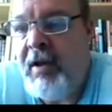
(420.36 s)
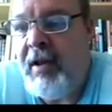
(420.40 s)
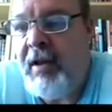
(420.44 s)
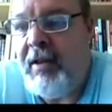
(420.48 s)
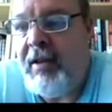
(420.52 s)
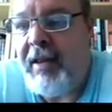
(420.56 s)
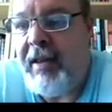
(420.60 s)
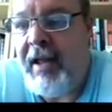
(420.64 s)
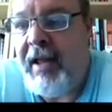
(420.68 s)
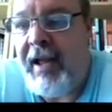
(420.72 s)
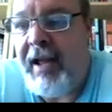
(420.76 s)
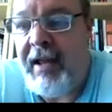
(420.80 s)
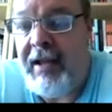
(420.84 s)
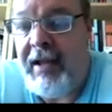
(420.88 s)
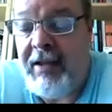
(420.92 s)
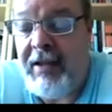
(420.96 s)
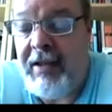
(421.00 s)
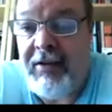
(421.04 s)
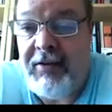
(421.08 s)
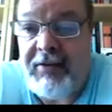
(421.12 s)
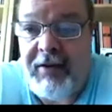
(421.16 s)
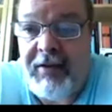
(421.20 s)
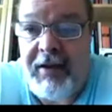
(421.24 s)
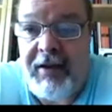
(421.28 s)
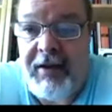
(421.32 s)
That
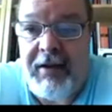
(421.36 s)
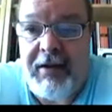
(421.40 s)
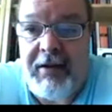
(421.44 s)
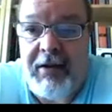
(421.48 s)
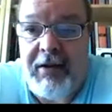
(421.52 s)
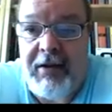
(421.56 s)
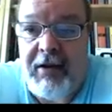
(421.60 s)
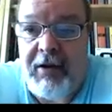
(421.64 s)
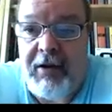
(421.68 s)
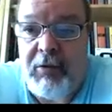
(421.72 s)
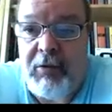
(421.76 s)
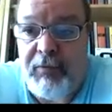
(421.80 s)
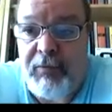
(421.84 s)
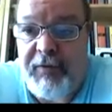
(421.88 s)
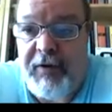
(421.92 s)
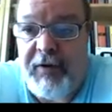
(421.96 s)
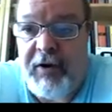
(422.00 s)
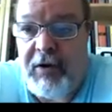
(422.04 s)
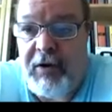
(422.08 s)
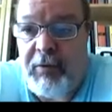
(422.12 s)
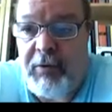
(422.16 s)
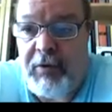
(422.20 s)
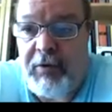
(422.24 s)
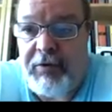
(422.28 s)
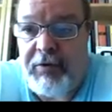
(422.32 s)
is a, a
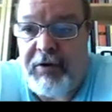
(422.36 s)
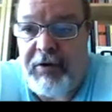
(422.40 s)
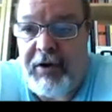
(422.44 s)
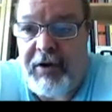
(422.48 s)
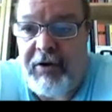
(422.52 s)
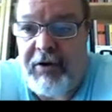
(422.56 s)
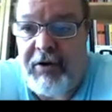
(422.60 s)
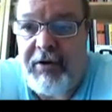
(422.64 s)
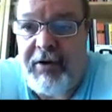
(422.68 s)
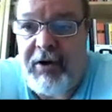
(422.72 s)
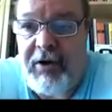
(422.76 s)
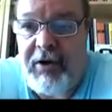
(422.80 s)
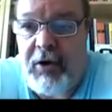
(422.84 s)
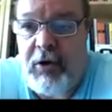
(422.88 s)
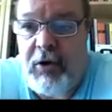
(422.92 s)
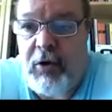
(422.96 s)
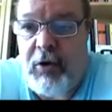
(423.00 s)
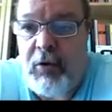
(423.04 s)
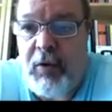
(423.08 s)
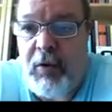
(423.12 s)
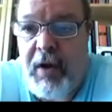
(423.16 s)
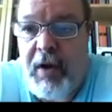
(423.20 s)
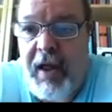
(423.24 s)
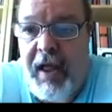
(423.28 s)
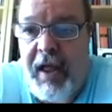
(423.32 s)
very real
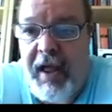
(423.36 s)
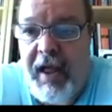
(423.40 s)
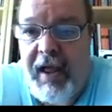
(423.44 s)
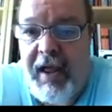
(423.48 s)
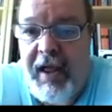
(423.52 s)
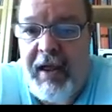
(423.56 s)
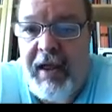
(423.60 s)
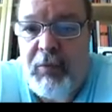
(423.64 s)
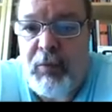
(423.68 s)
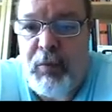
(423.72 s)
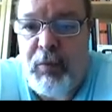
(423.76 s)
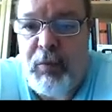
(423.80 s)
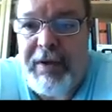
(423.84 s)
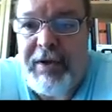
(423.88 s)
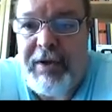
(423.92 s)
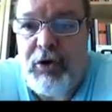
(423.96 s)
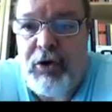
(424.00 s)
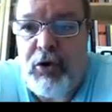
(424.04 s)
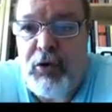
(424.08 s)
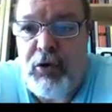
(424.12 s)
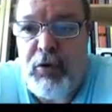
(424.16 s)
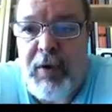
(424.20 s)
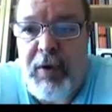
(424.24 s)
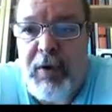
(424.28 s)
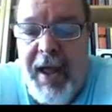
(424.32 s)
scenario. And we
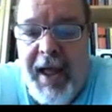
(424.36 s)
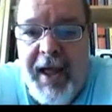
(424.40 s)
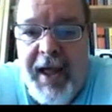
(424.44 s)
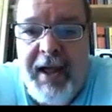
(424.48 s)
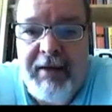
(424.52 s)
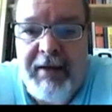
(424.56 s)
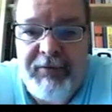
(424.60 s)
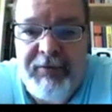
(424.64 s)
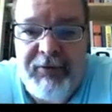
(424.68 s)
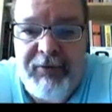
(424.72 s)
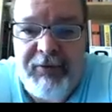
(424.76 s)
do have